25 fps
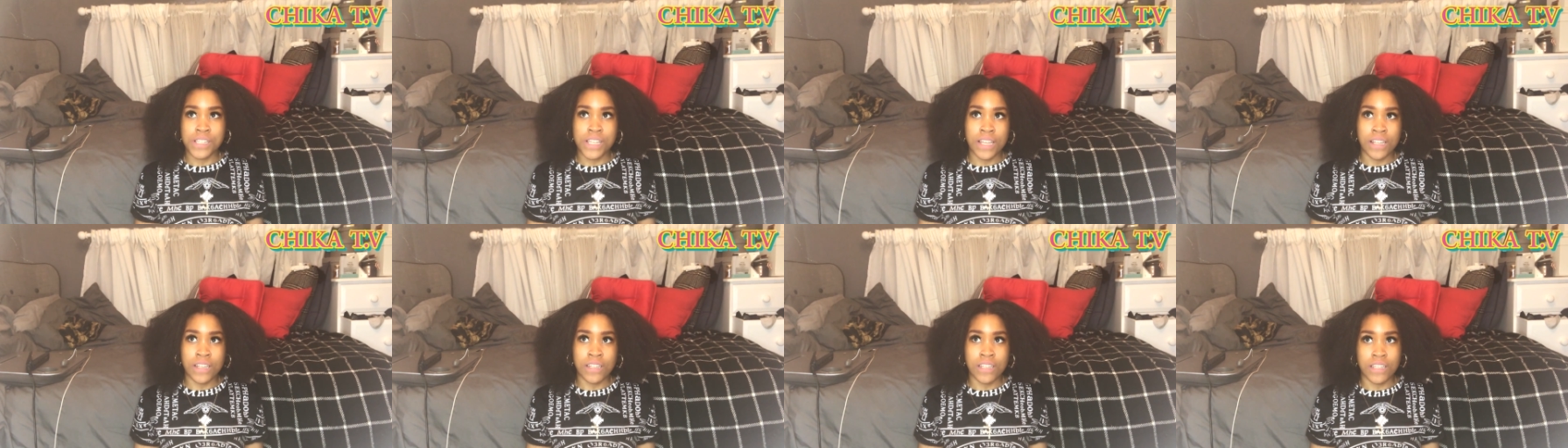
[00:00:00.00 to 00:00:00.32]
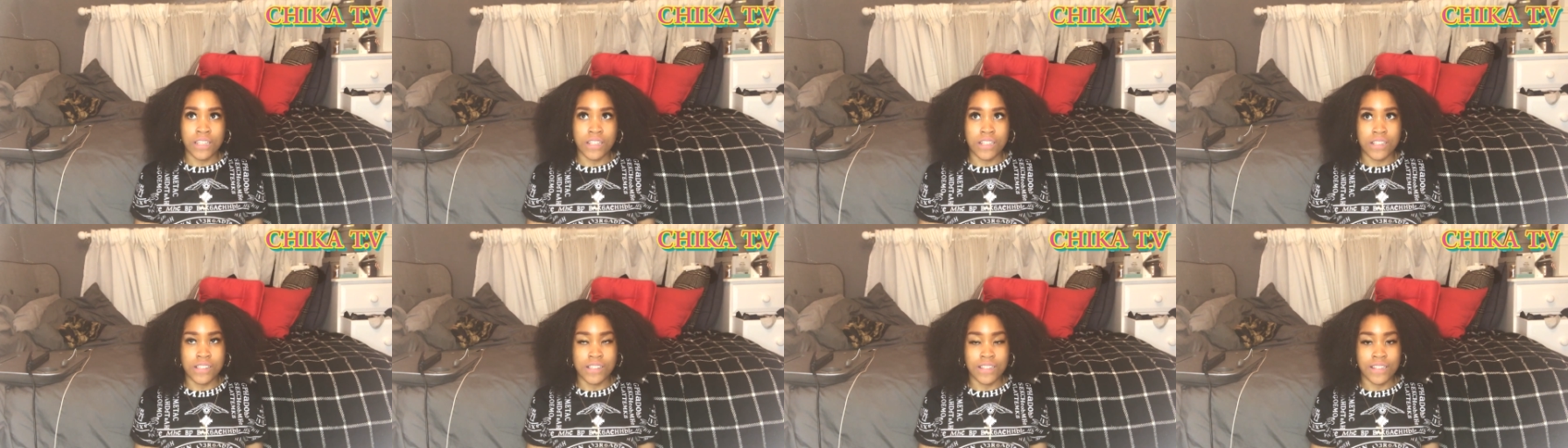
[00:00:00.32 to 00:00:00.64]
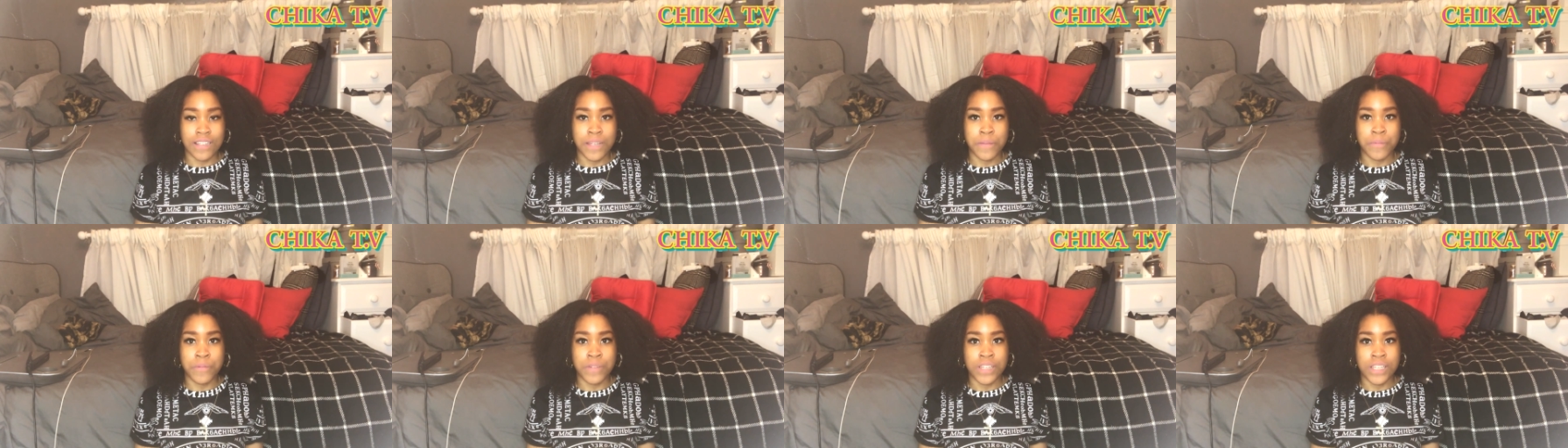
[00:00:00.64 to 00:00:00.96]
to any
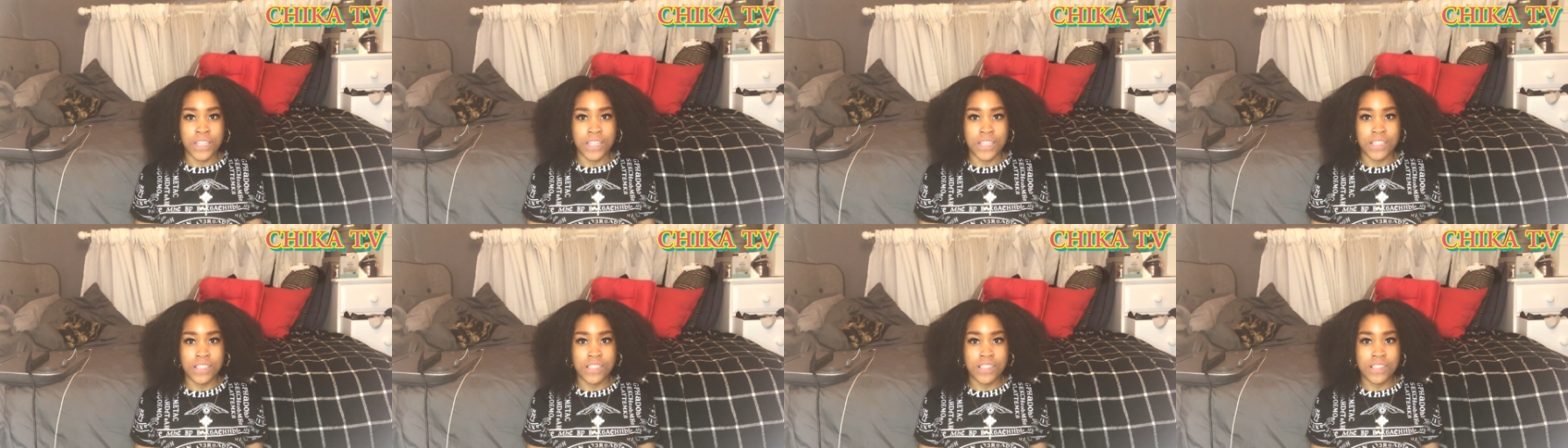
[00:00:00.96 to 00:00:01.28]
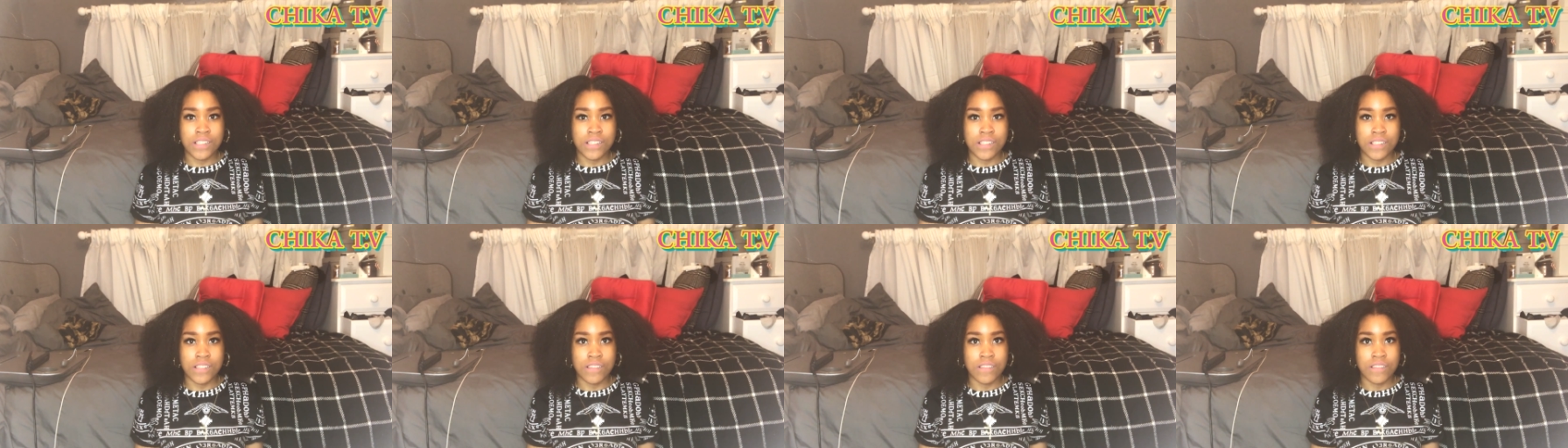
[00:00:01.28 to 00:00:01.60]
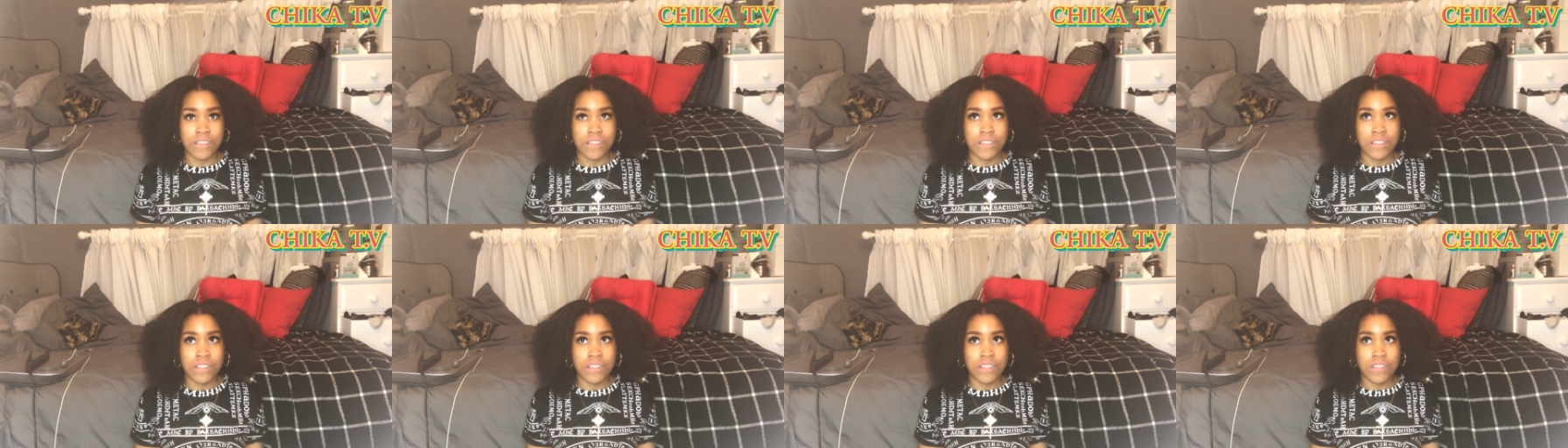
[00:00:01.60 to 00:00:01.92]
celebrities
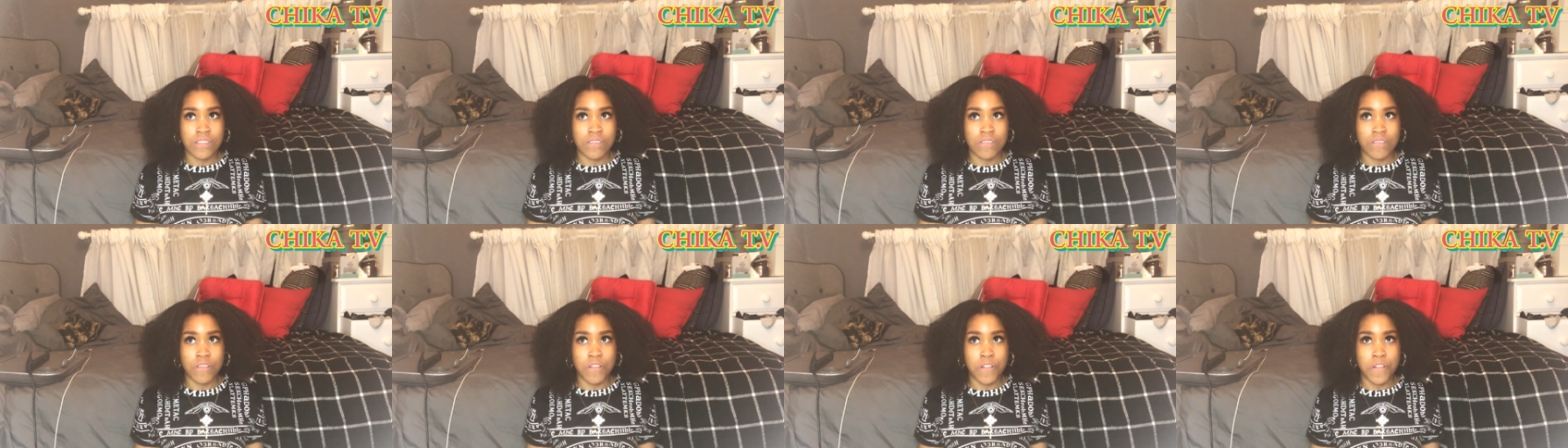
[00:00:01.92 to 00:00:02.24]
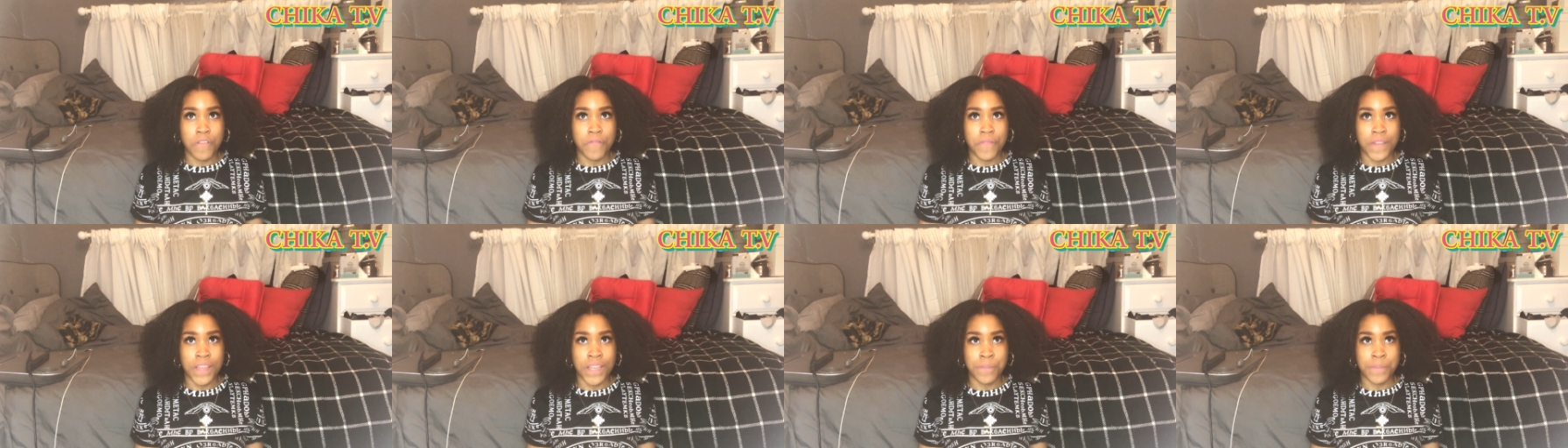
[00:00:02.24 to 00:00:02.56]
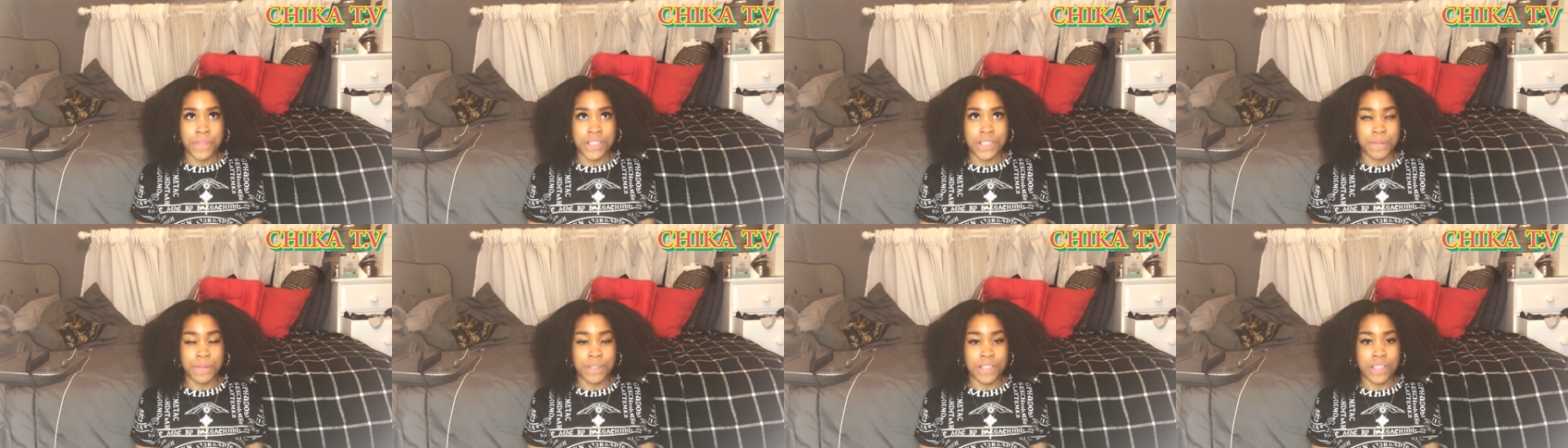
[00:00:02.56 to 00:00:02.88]
or
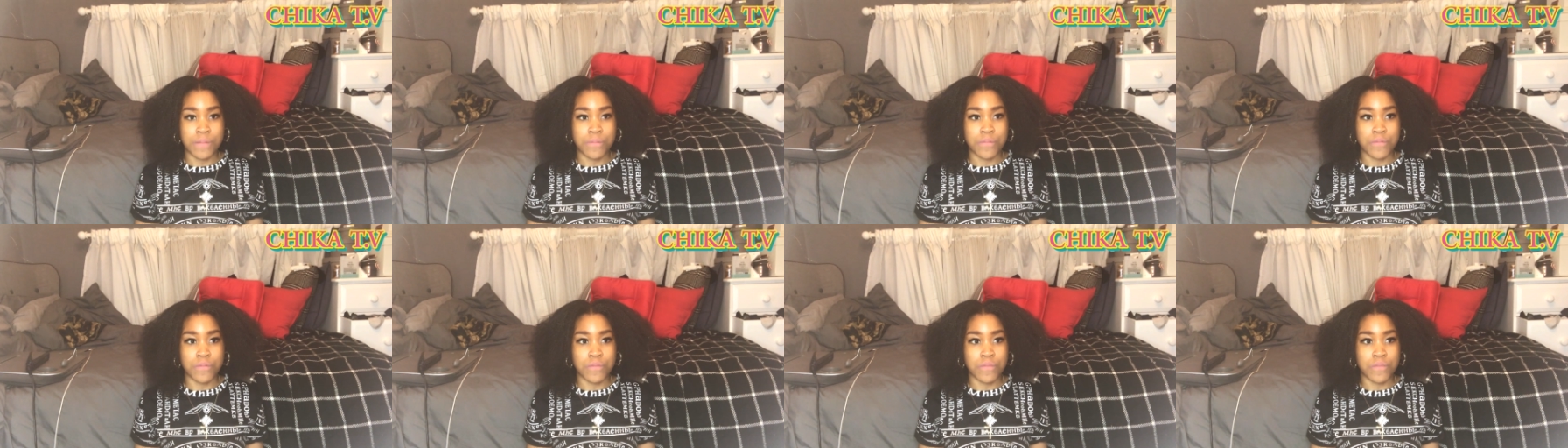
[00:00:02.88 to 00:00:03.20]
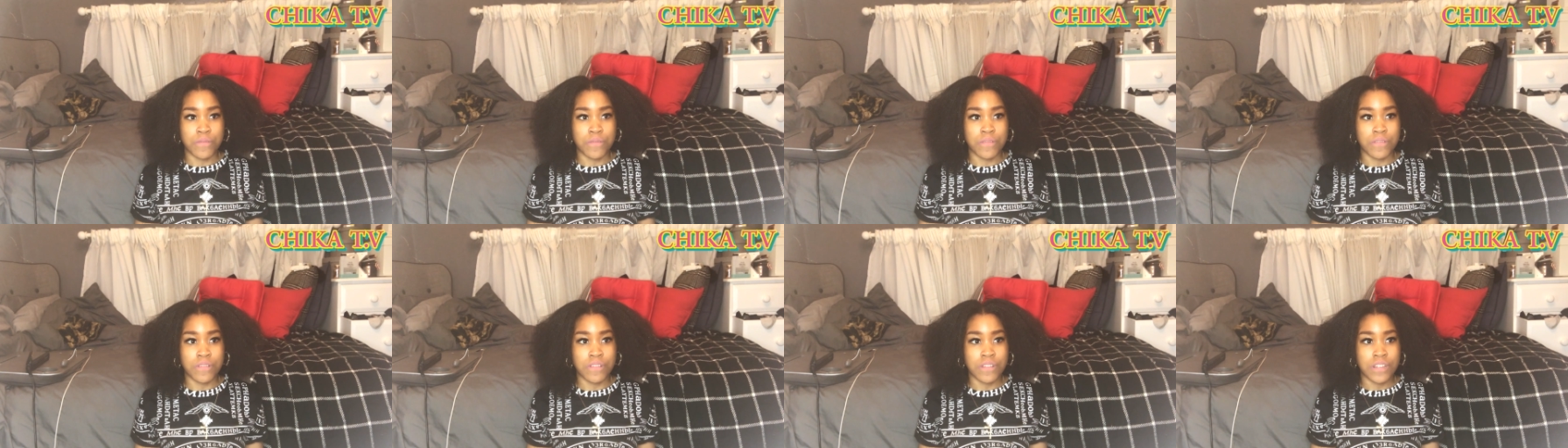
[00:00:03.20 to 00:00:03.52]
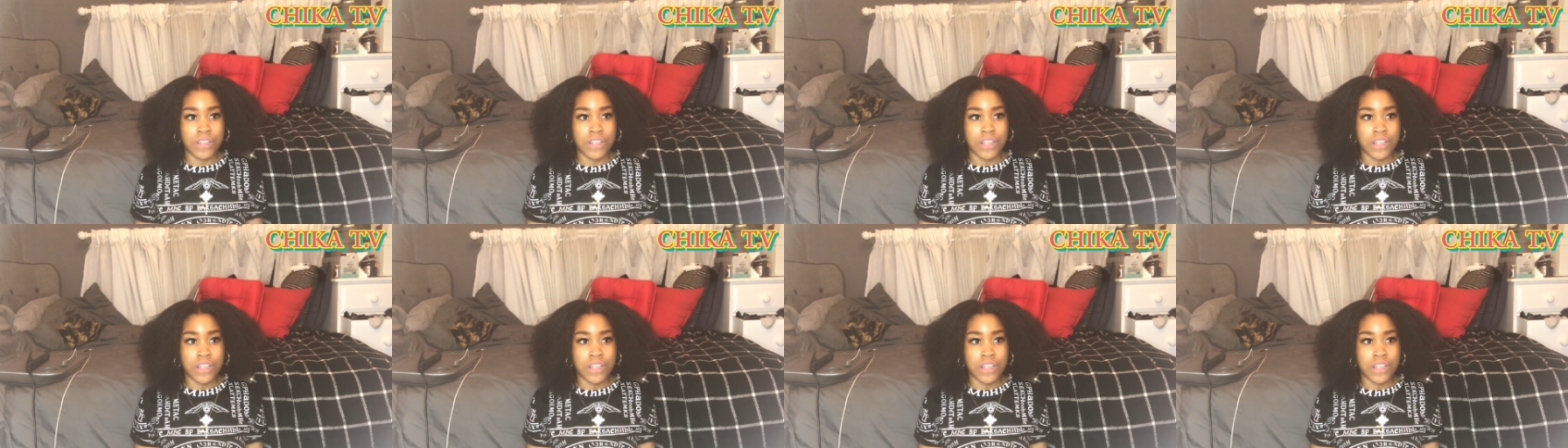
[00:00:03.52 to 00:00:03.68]
famous people